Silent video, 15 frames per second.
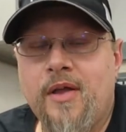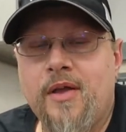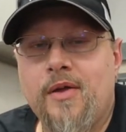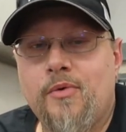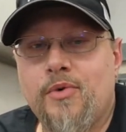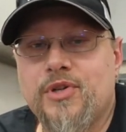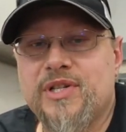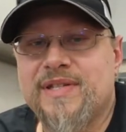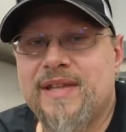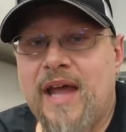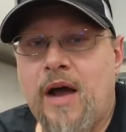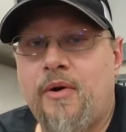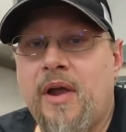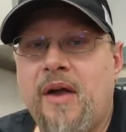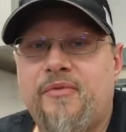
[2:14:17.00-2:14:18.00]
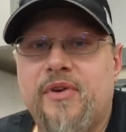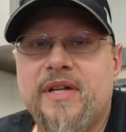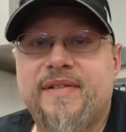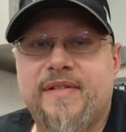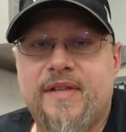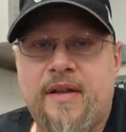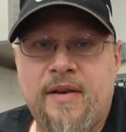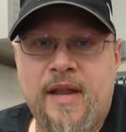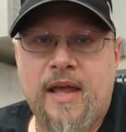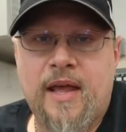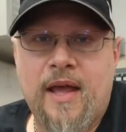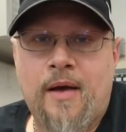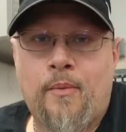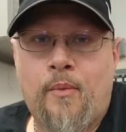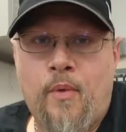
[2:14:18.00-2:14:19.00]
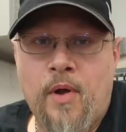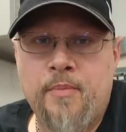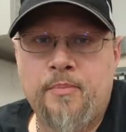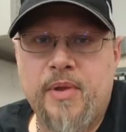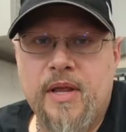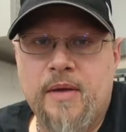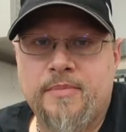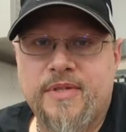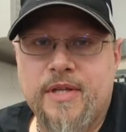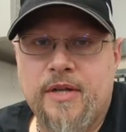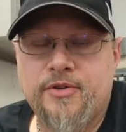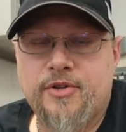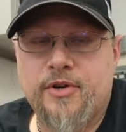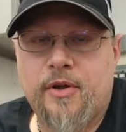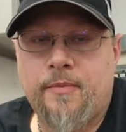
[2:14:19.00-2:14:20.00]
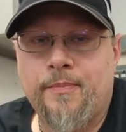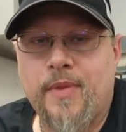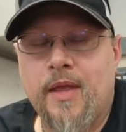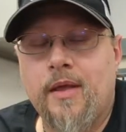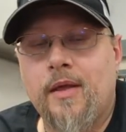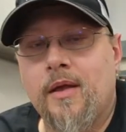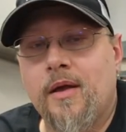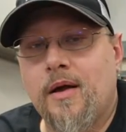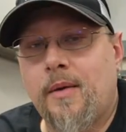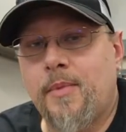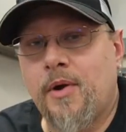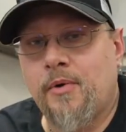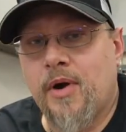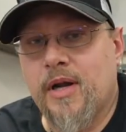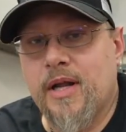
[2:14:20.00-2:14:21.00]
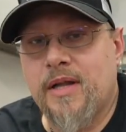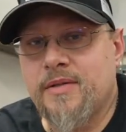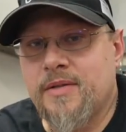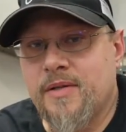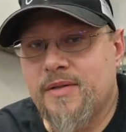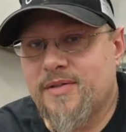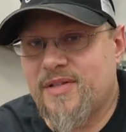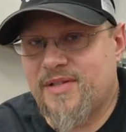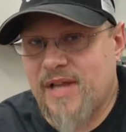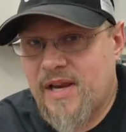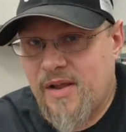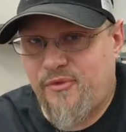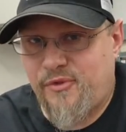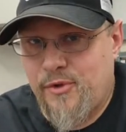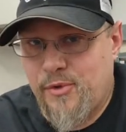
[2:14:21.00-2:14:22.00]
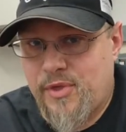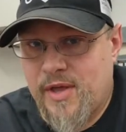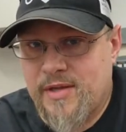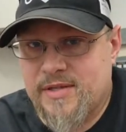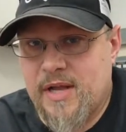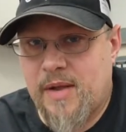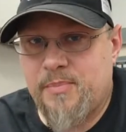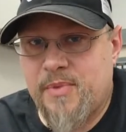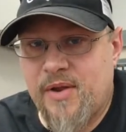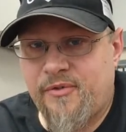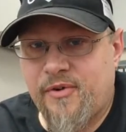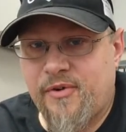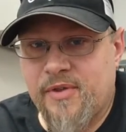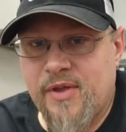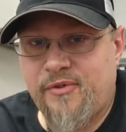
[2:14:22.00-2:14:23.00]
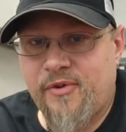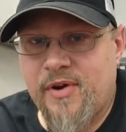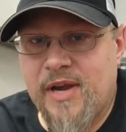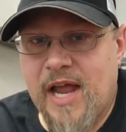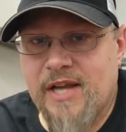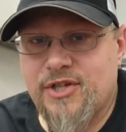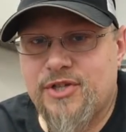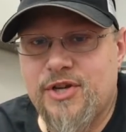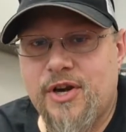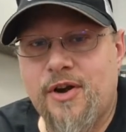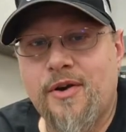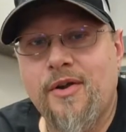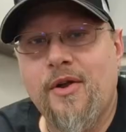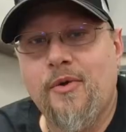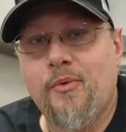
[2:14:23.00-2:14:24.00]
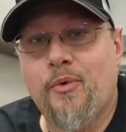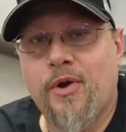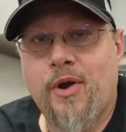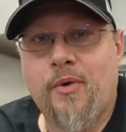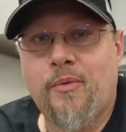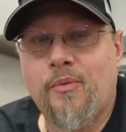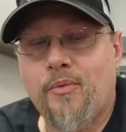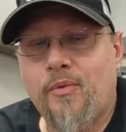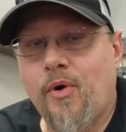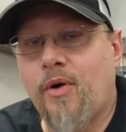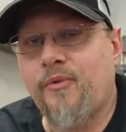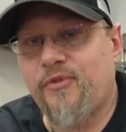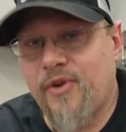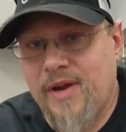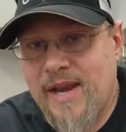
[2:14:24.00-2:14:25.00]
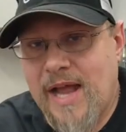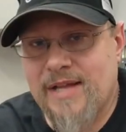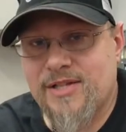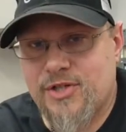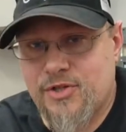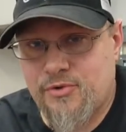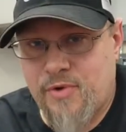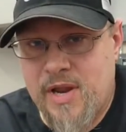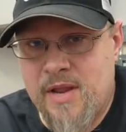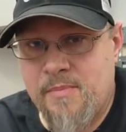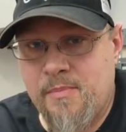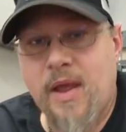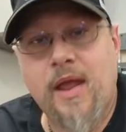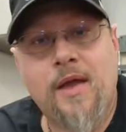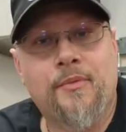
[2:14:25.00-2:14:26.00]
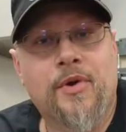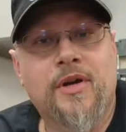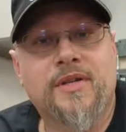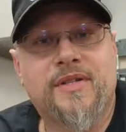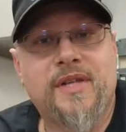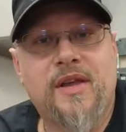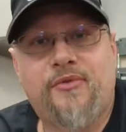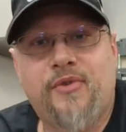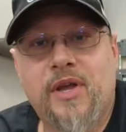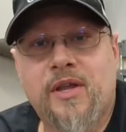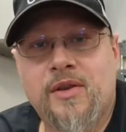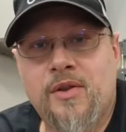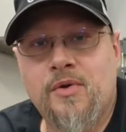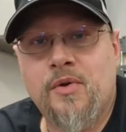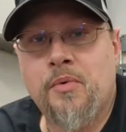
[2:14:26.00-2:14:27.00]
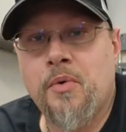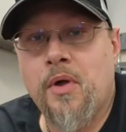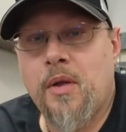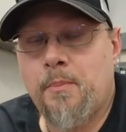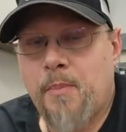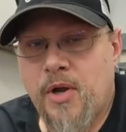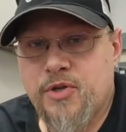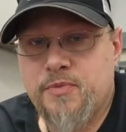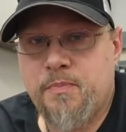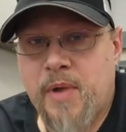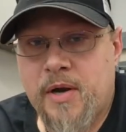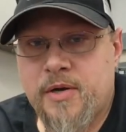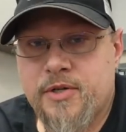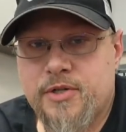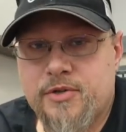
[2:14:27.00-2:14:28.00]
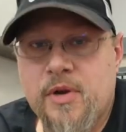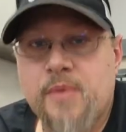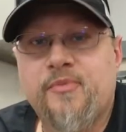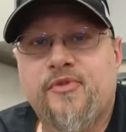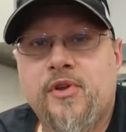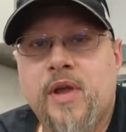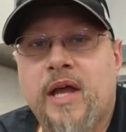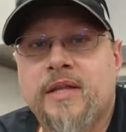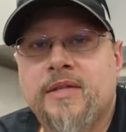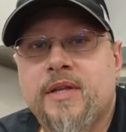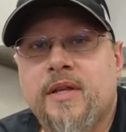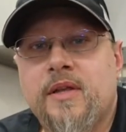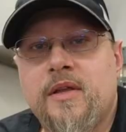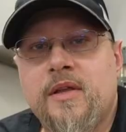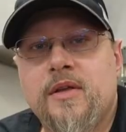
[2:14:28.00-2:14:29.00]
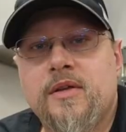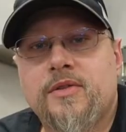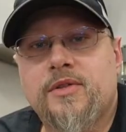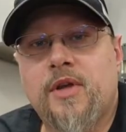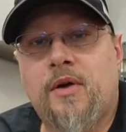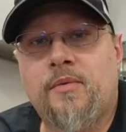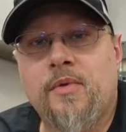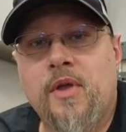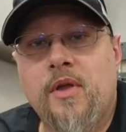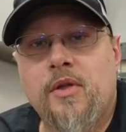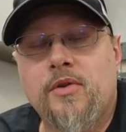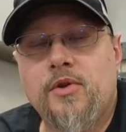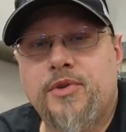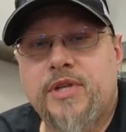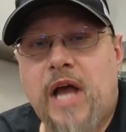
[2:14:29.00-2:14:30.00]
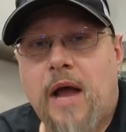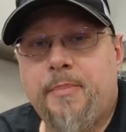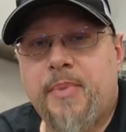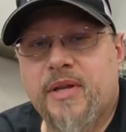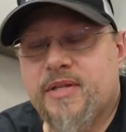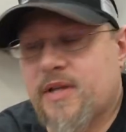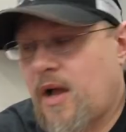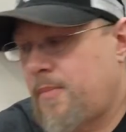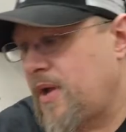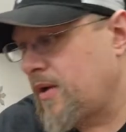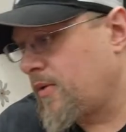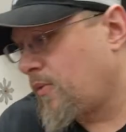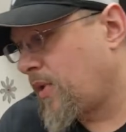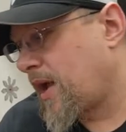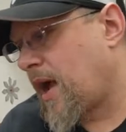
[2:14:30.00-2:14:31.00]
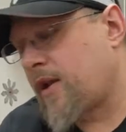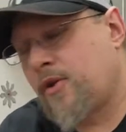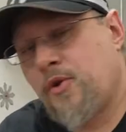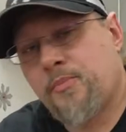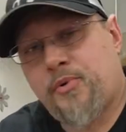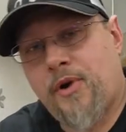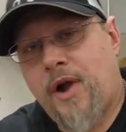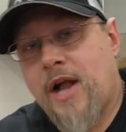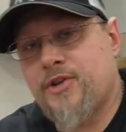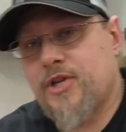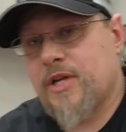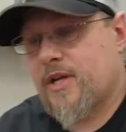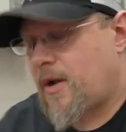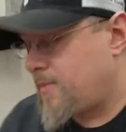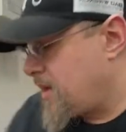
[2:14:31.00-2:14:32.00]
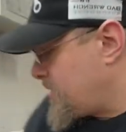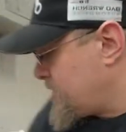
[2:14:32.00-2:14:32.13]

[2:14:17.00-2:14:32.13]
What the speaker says: which is now every Sunday at 1 p.m. Central. I'm going to work on setting a few things up differently for next year. Or for next stream, and we're going to see if we can do a much better stream for you guys. So, new topics coming. We got a new project coming.